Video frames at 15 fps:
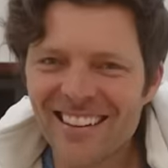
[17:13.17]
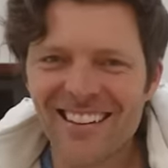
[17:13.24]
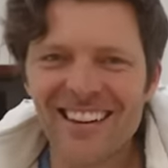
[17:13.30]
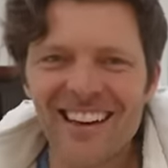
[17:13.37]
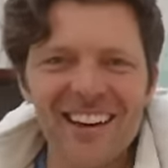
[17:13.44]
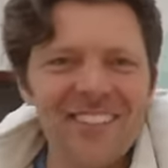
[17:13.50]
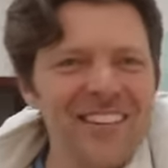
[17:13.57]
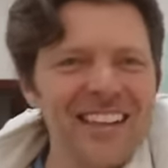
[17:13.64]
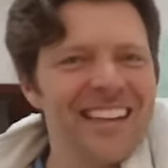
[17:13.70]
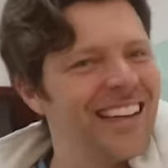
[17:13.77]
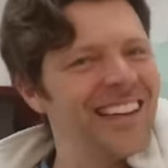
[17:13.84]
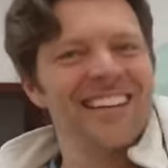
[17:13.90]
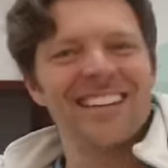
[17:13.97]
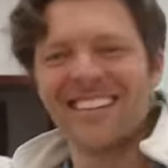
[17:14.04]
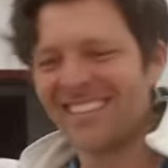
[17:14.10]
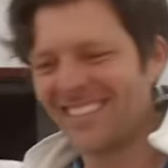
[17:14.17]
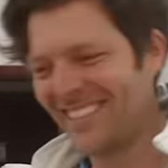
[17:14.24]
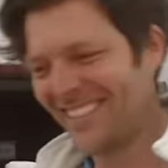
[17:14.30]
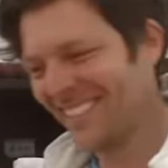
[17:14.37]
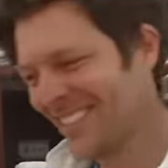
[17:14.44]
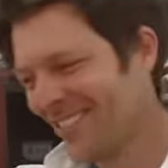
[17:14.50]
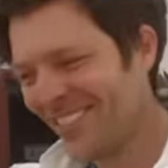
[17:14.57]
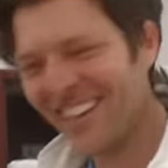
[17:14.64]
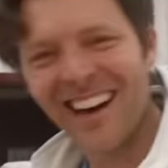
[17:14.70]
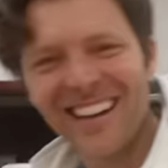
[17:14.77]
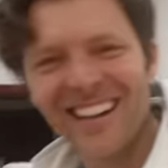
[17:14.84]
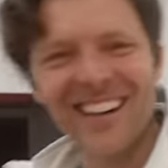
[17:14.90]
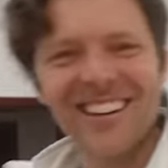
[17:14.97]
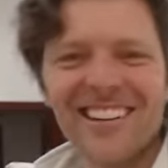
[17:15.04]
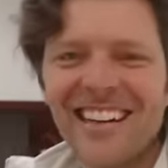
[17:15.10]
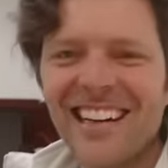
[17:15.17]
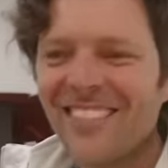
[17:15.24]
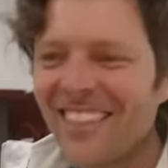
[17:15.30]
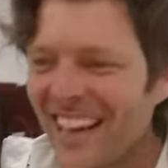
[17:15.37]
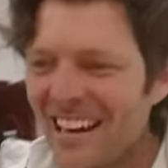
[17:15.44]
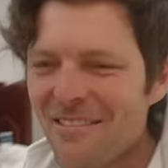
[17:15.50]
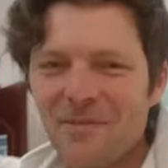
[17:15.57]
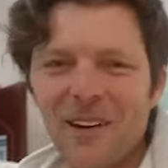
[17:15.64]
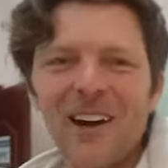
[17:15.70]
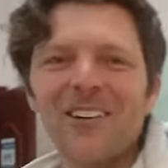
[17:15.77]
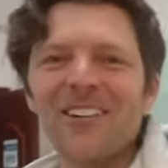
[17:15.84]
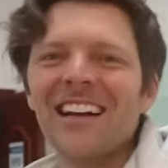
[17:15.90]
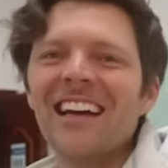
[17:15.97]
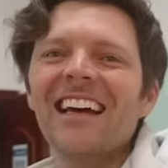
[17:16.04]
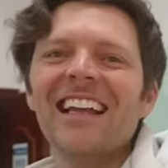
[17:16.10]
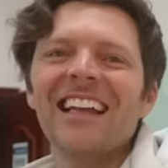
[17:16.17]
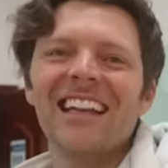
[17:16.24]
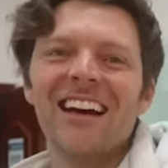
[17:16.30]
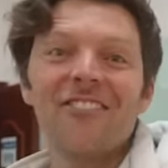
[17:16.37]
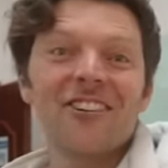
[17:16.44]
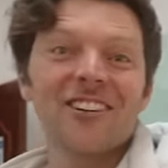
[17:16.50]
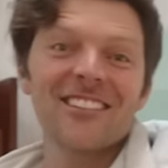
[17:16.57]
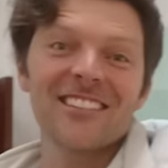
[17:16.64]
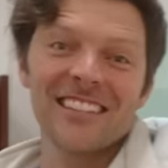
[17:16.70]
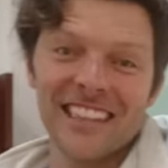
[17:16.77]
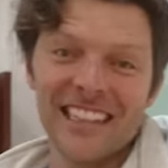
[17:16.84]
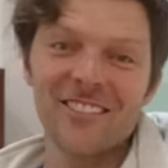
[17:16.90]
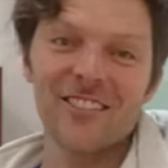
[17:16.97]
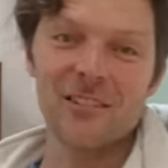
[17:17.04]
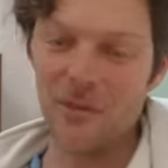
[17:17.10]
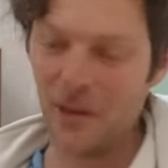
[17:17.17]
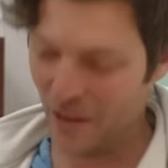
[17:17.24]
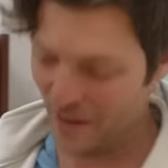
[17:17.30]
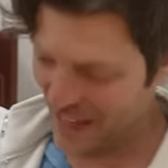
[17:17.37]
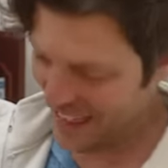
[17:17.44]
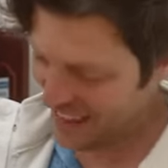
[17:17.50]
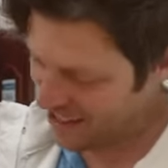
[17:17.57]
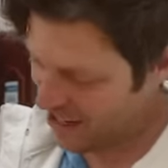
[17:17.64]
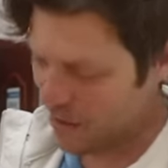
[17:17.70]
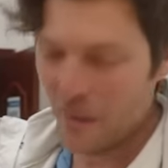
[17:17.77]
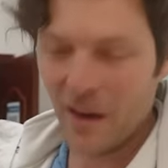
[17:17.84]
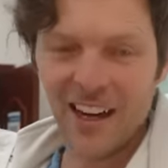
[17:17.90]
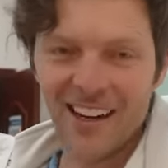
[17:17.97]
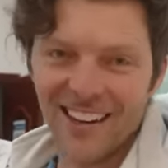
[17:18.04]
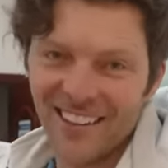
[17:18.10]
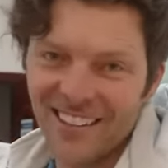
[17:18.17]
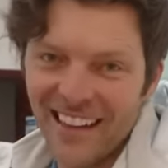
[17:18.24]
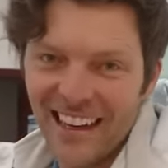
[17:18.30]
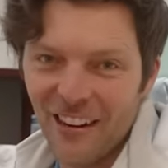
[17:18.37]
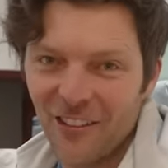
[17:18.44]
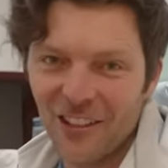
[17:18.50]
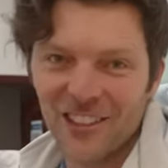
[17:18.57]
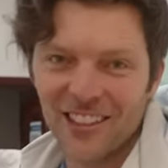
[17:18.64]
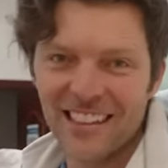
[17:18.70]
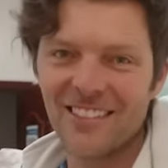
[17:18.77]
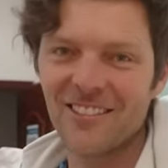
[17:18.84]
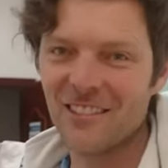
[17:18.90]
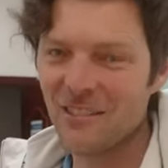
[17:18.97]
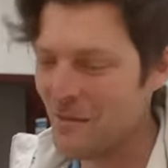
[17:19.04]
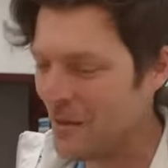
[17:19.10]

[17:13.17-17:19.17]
we're not in a hurry. We got a boat. Never leave the boat. That's our motto. Never leave the